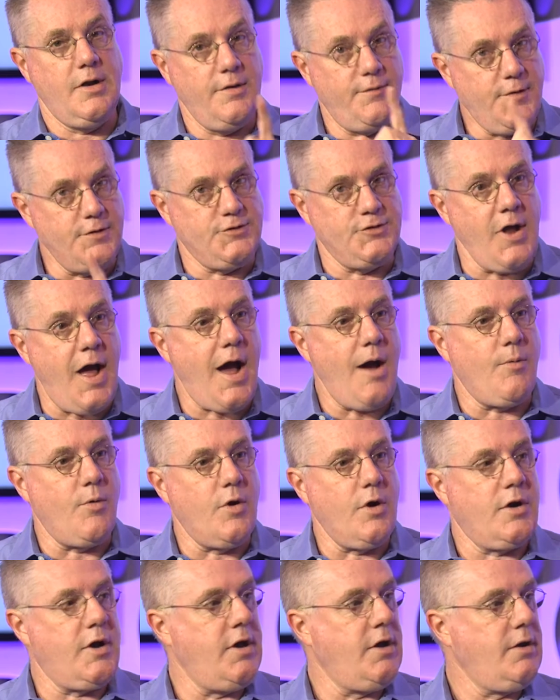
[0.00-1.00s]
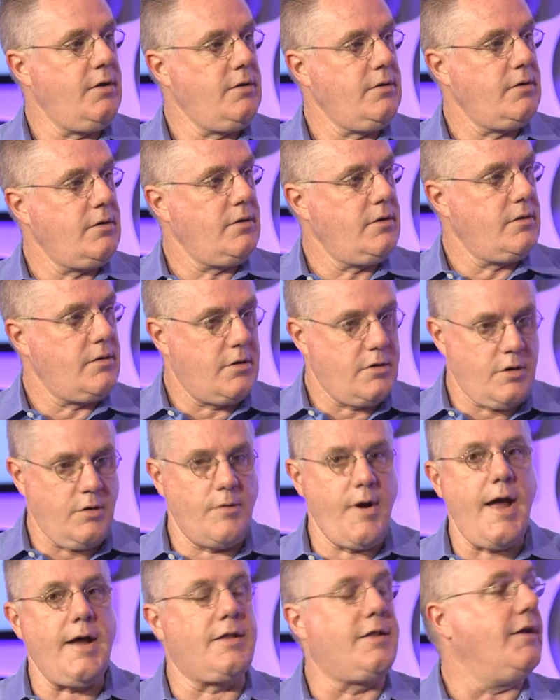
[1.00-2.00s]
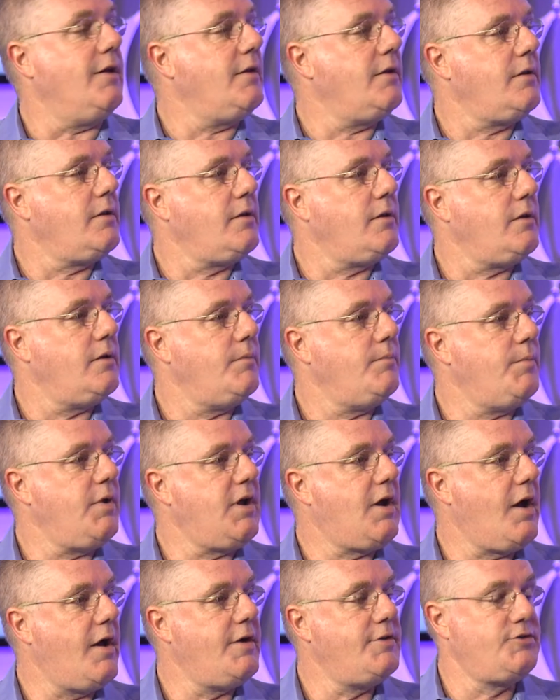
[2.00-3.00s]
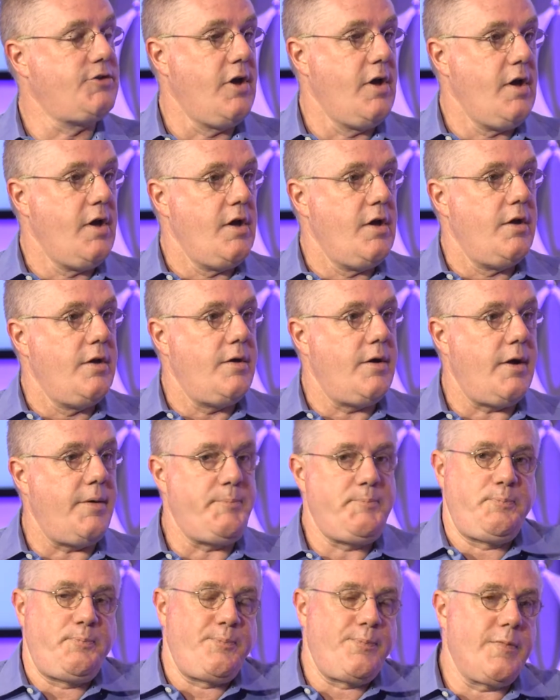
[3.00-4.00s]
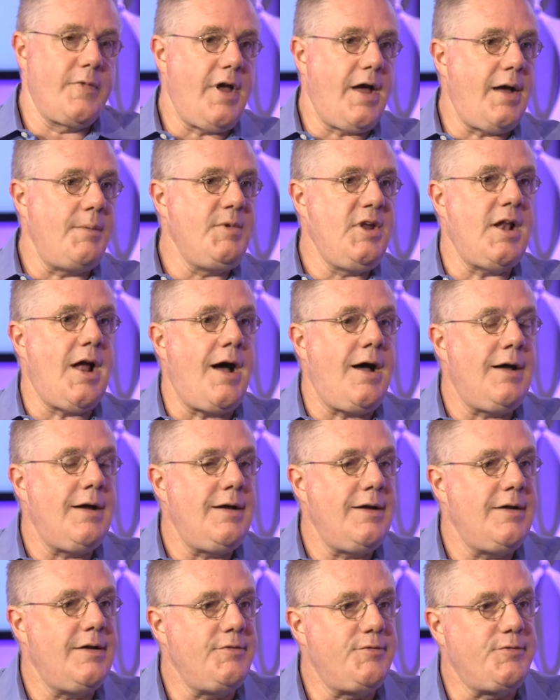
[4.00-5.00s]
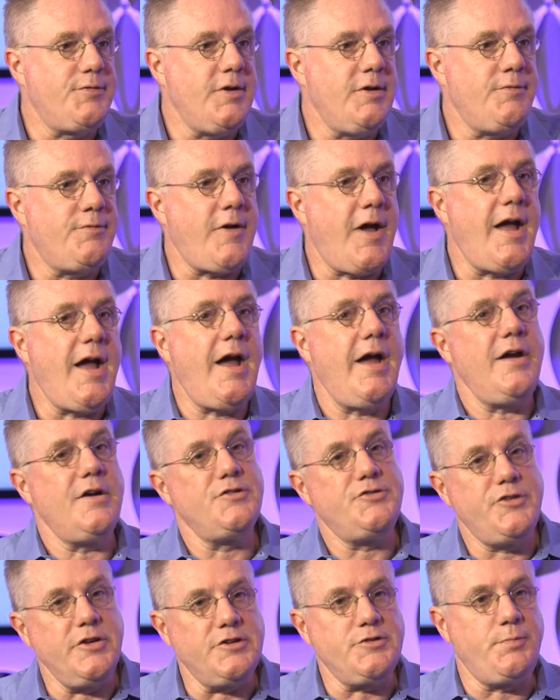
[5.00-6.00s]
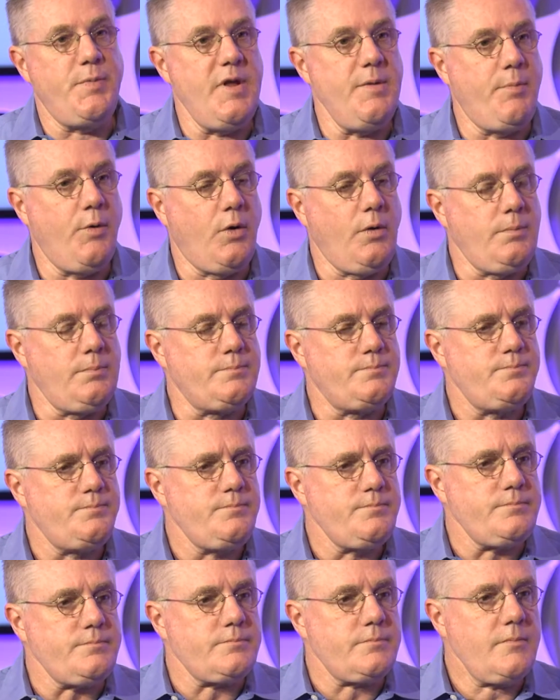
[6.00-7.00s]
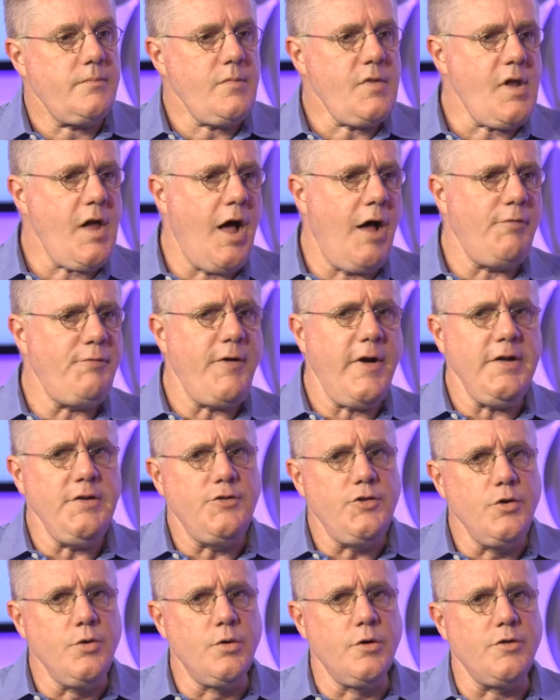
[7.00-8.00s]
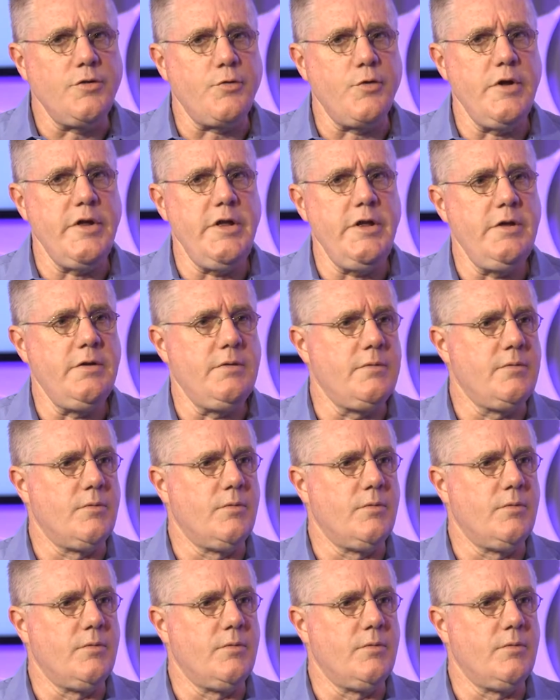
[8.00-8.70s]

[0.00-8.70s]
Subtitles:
if it's not working, correct it. Because, I mean, if I hire 6 people, I'll find 2 or 3